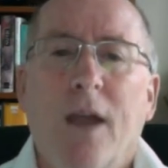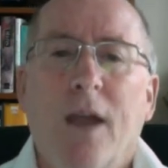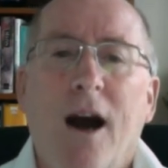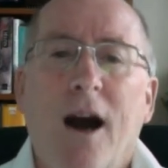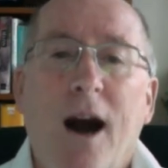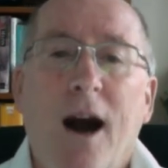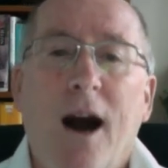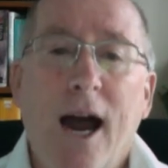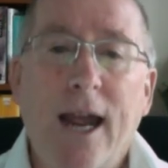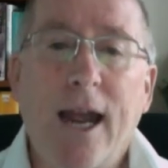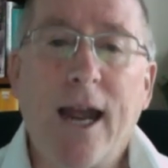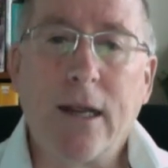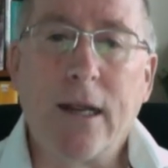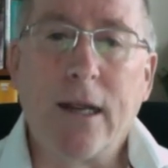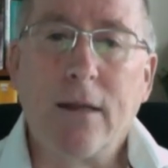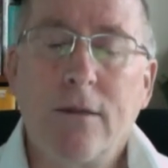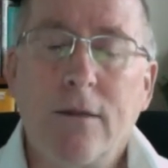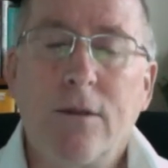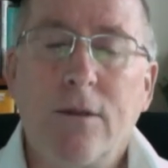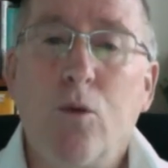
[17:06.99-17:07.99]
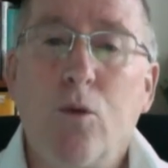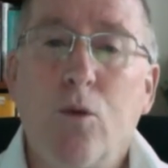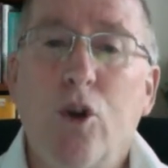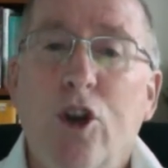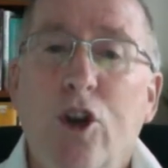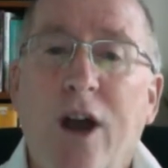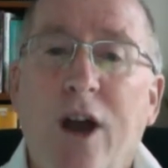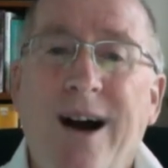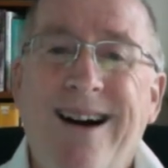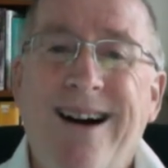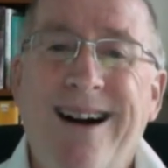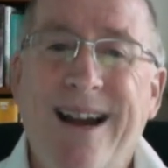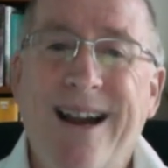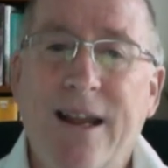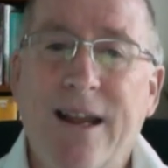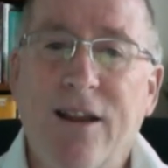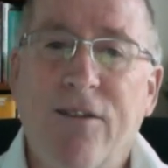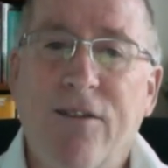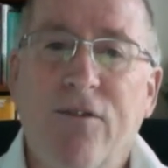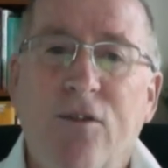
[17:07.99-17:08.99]
I, the word
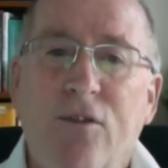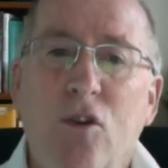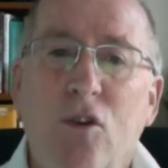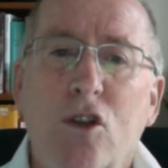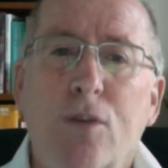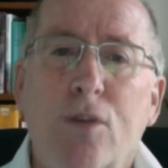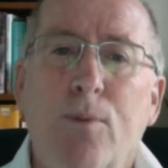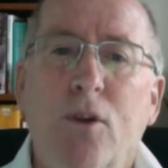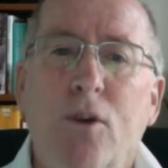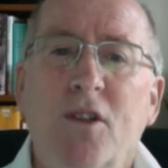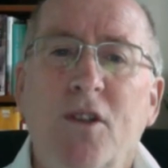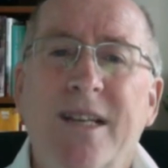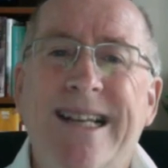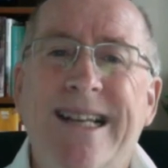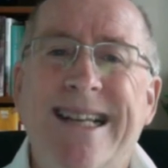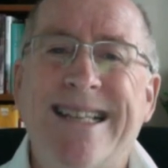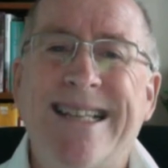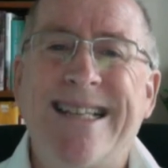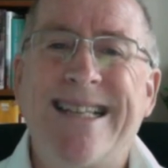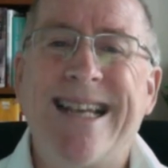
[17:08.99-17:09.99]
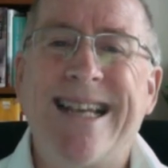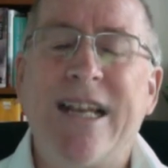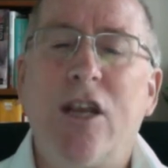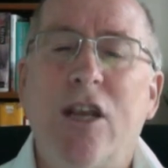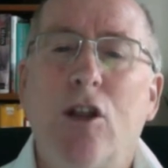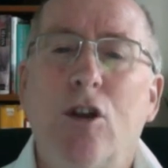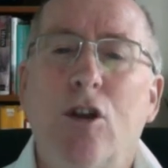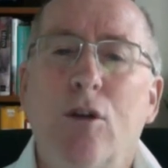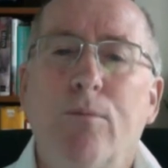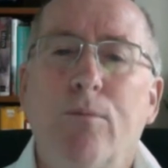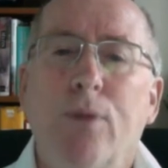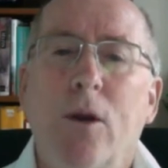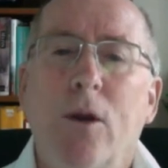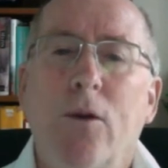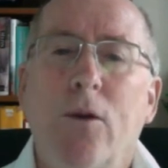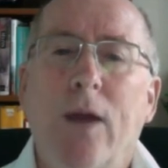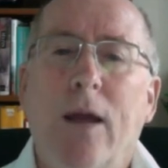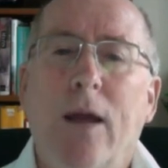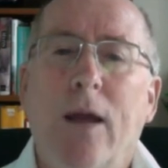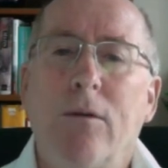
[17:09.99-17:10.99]
I, first-person singular
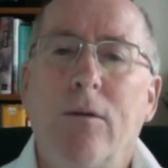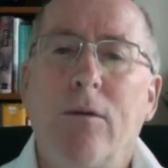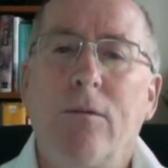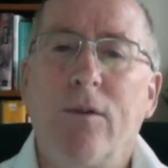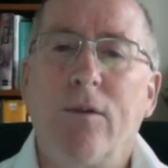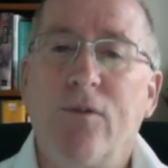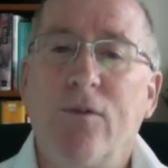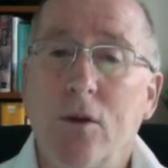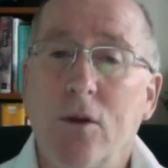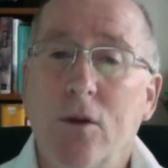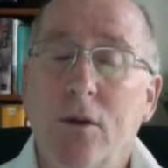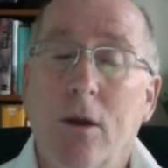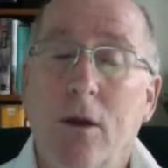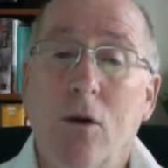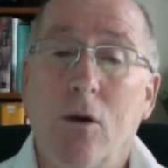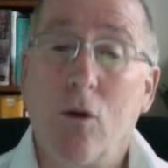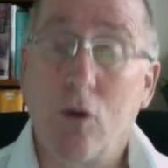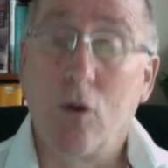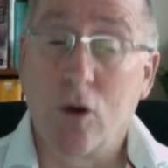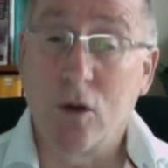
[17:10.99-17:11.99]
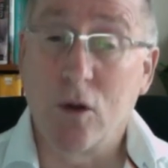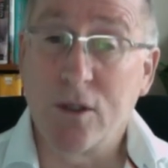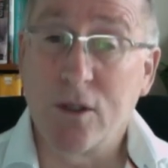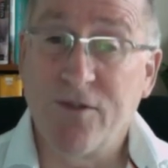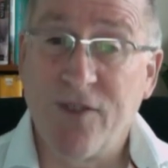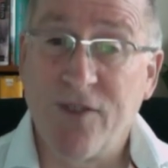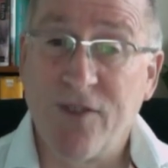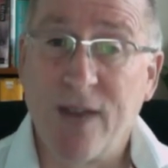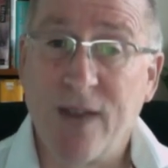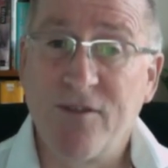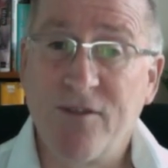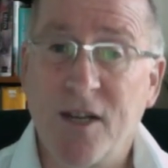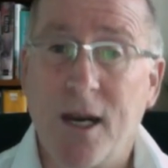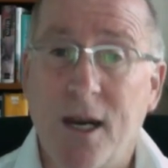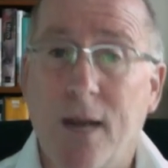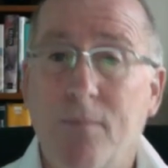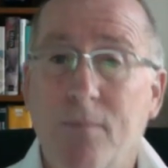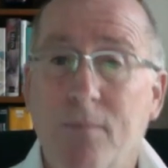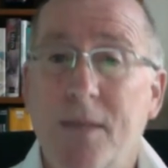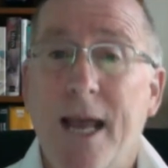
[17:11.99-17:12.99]
pronoun occurs 5
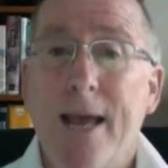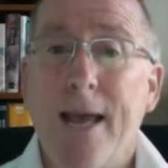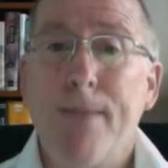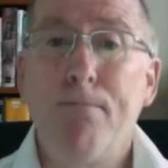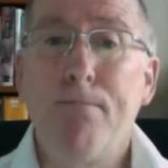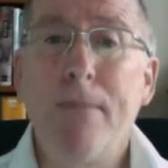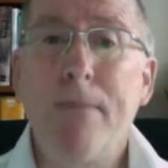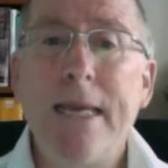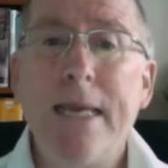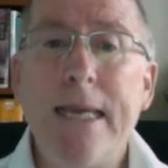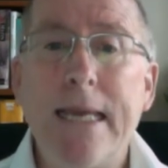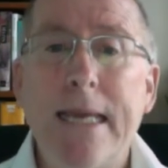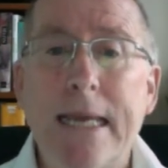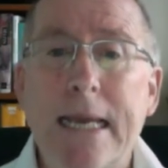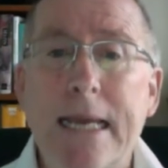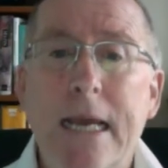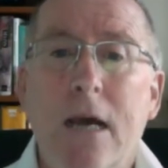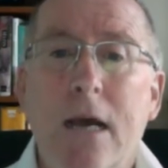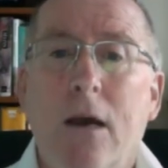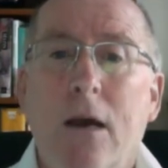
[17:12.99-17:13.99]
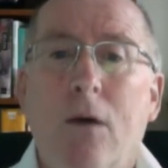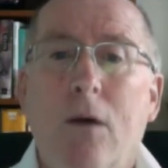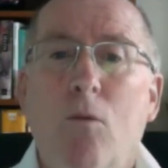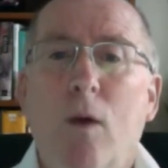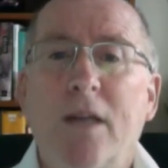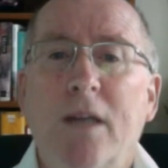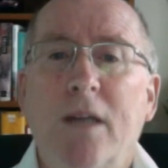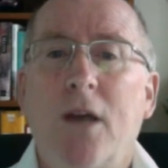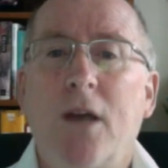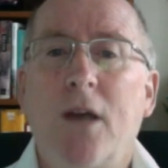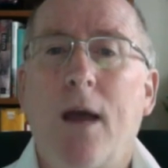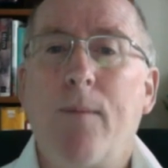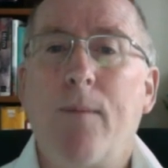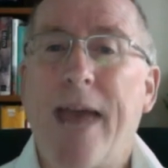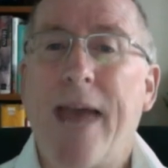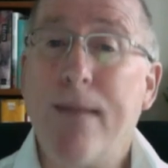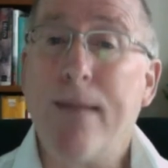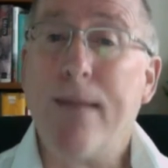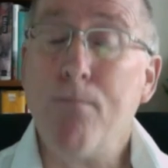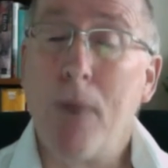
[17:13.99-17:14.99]
times. Me, 1 time,
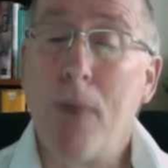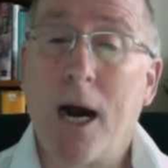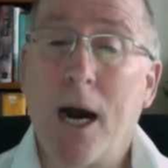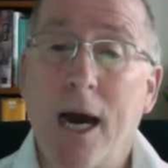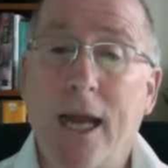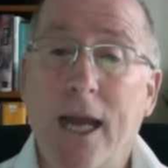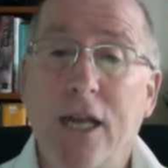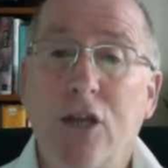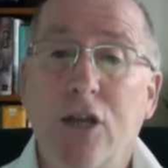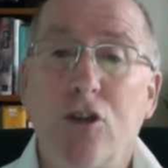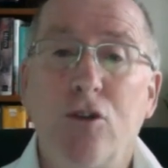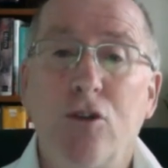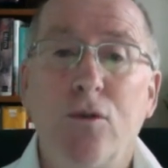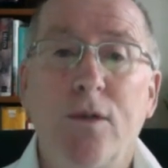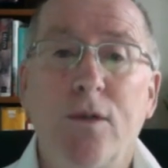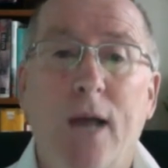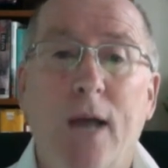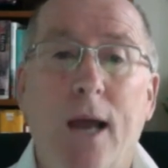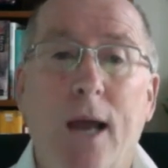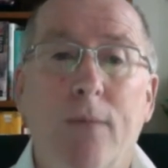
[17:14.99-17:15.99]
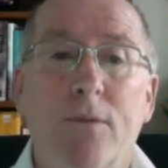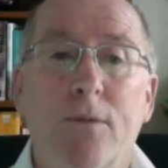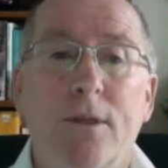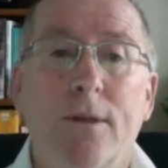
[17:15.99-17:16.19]
and my, 2 times.